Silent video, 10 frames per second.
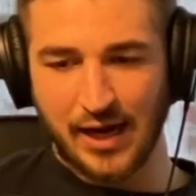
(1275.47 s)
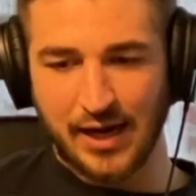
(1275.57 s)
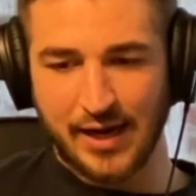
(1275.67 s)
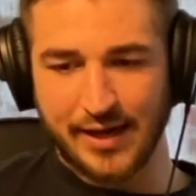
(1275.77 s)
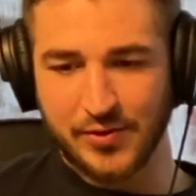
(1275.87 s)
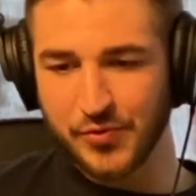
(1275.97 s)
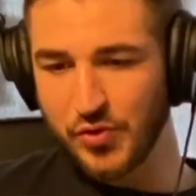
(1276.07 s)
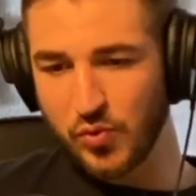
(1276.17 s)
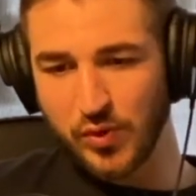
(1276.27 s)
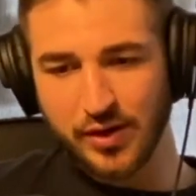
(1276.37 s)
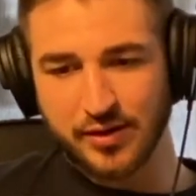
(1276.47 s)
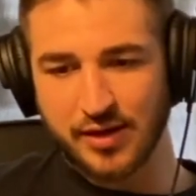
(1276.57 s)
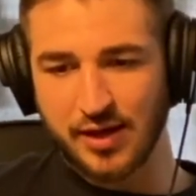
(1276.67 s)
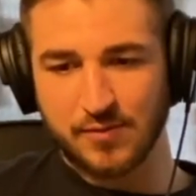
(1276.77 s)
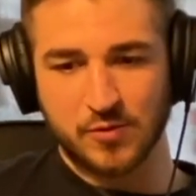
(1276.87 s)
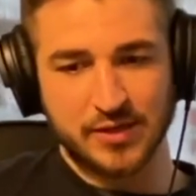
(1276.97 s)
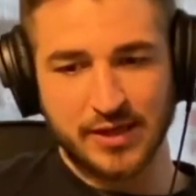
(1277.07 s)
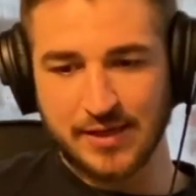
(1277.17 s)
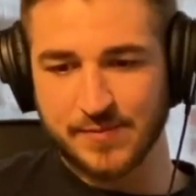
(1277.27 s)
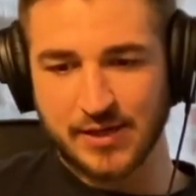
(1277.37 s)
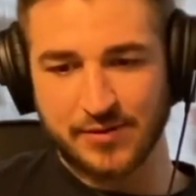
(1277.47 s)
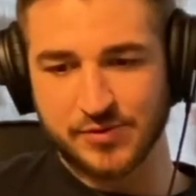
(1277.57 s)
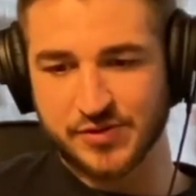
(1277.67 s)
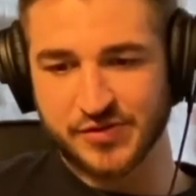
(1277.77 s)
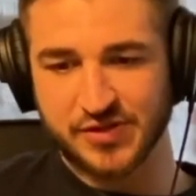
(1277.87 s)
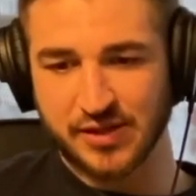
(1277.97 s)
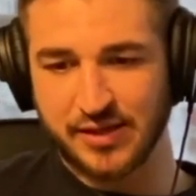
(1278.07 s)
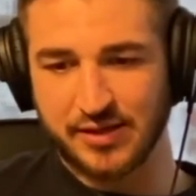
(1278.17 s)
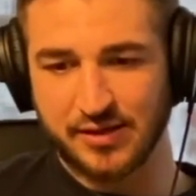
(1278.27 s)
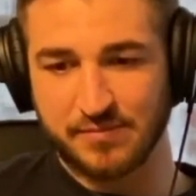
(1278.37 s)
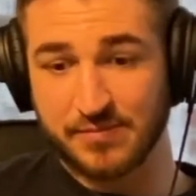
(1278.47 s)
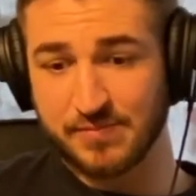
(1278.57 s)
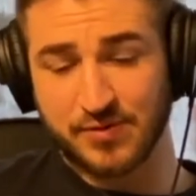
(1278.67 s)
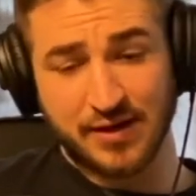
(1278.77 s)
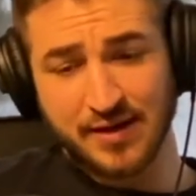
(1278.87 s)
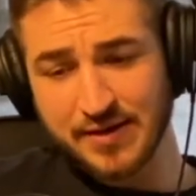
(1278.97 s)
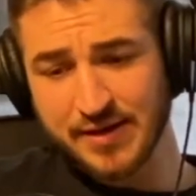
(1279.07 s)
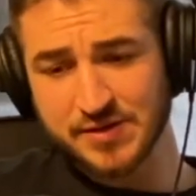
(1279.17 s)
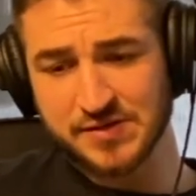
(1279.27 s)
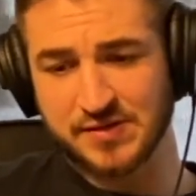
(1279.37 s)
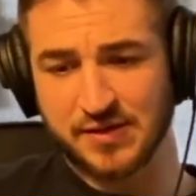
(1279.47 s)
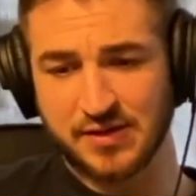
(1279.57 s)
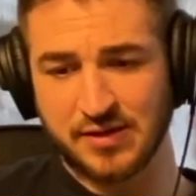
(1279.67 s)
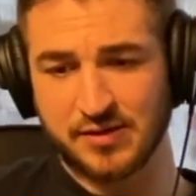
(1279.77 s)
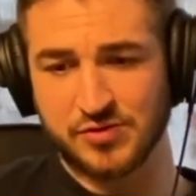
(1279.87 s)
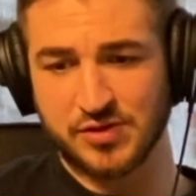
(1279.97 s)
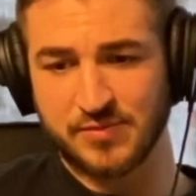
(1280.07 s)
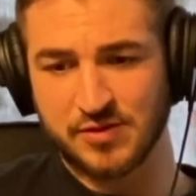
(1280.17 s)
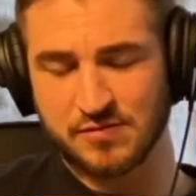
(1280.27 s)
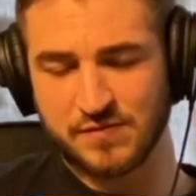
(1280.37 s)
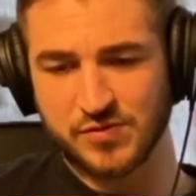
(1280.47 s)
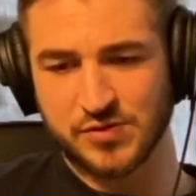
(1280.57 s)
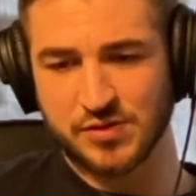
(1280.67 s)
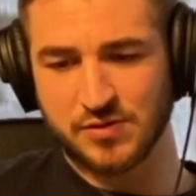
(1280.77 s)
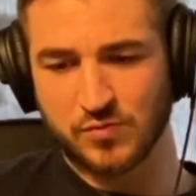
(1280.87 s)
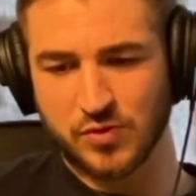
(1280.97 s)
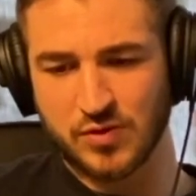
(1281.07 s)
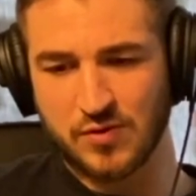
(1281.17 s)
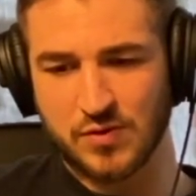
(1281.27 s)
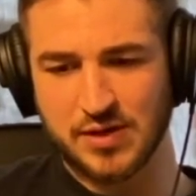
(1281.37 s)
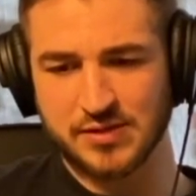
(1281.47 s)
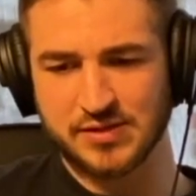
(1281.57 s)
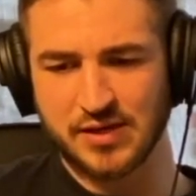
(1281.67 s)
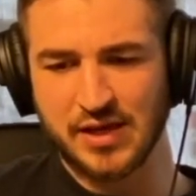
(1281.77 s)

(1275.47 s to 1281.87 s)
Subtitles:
I don't know where it came one day, but I was just laying and probably at night just thinking and dreaming of the future and what do I want,